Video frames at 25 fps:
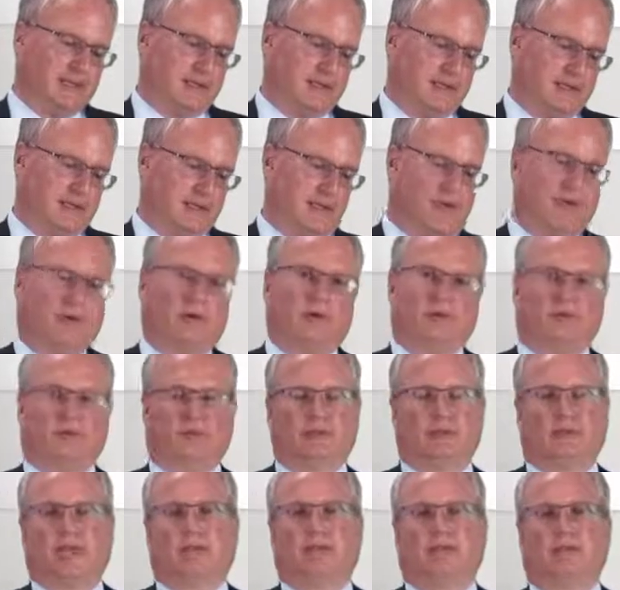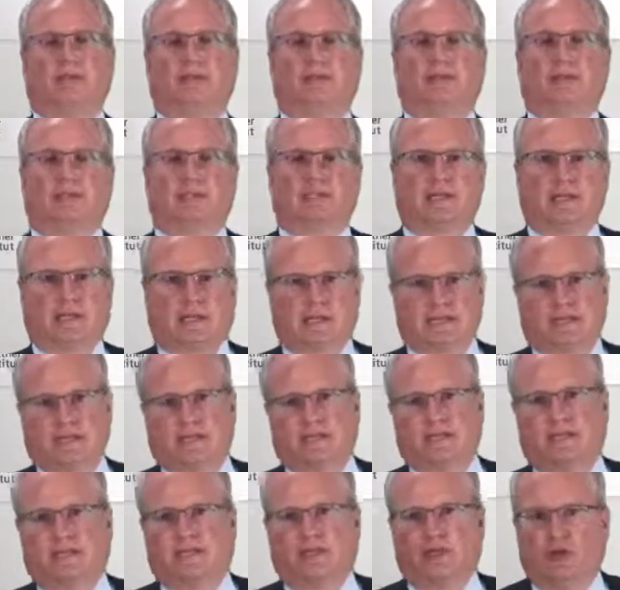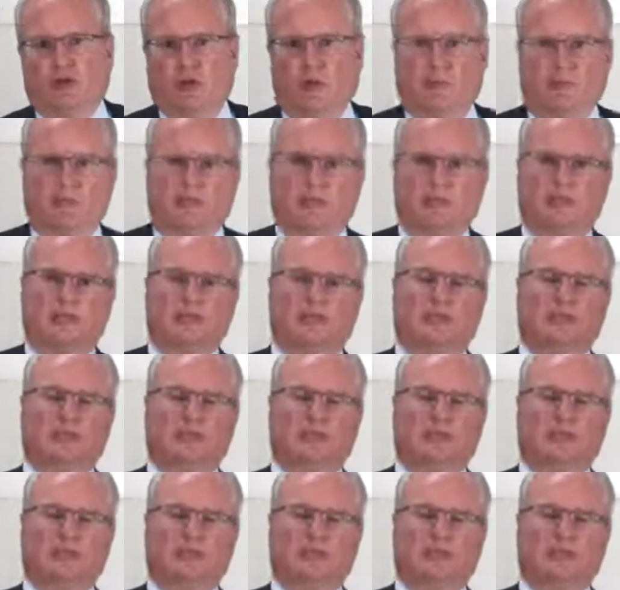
so today this classical terminal